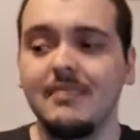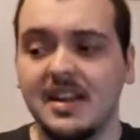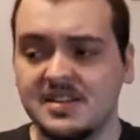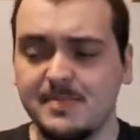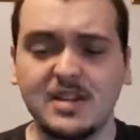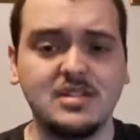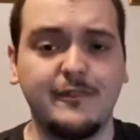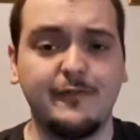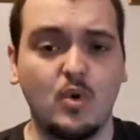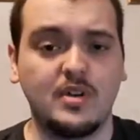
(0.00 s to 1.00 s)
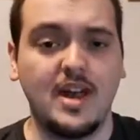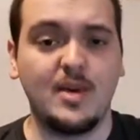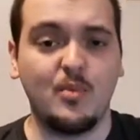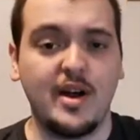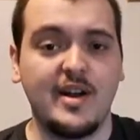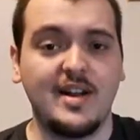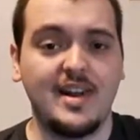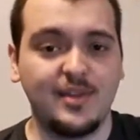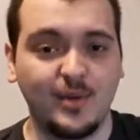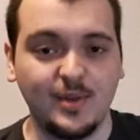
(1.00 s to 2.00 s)
And especially Fortnite, where
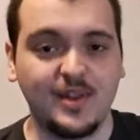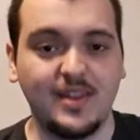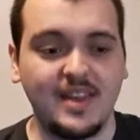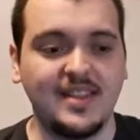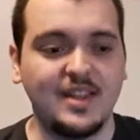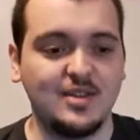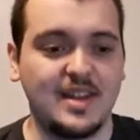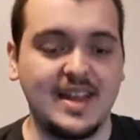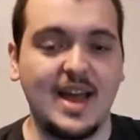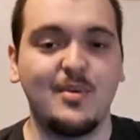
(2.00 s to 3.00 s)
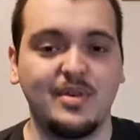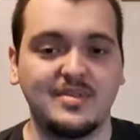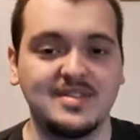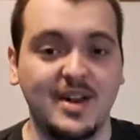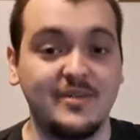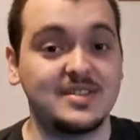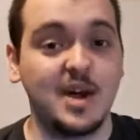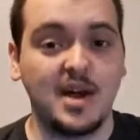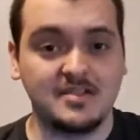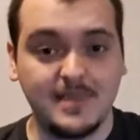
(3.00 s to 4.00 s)
the only thing that you can get with the stuff is
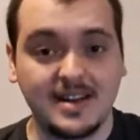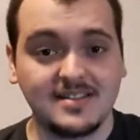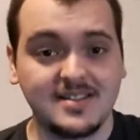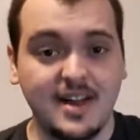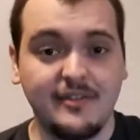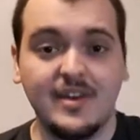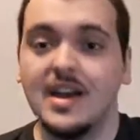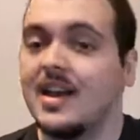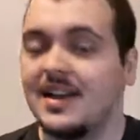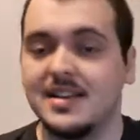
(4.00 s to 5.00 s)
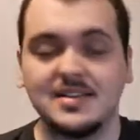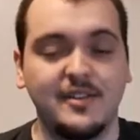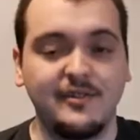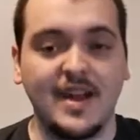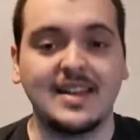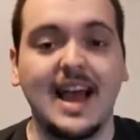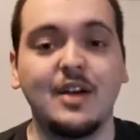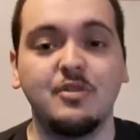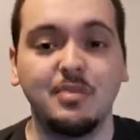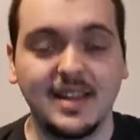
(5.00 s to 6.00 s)
cosmetic stuff. It doesn't affect how
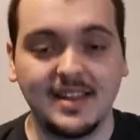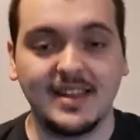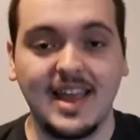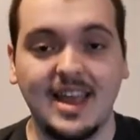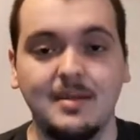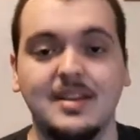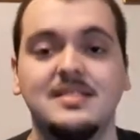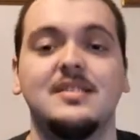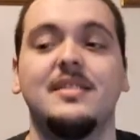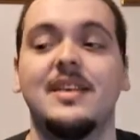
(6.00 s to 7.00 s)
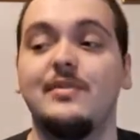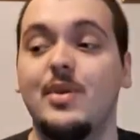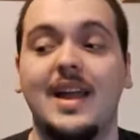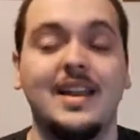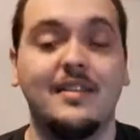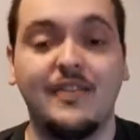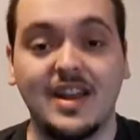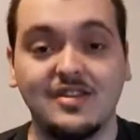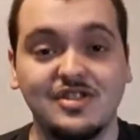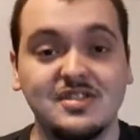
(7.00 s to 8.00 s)
you play the game. It doesn't give you any
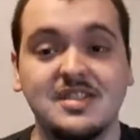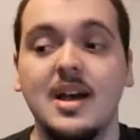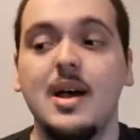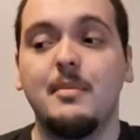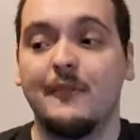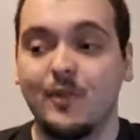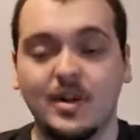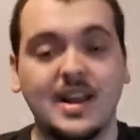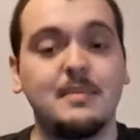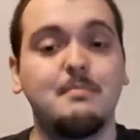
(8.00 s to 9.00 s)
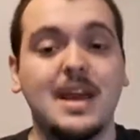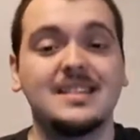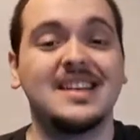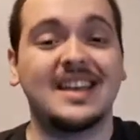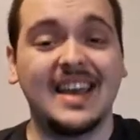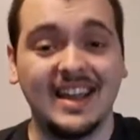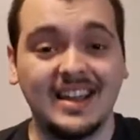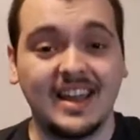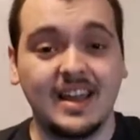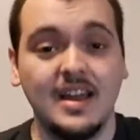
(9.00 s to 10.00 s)
advantages, but Fortnite makes a
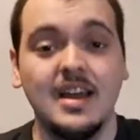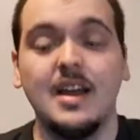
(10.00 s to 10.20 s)
killing